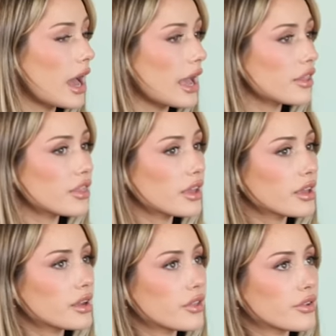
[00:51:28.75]
I think
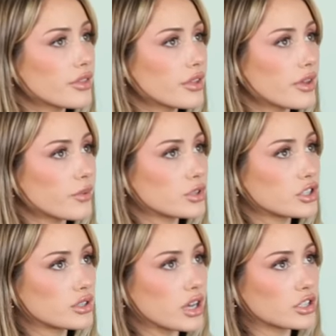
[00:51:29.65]
another thing that we
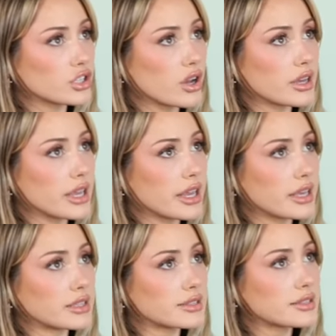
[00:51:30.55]
should touch on
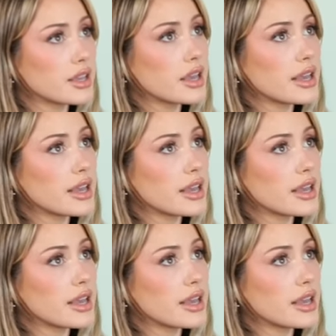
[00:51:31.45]
is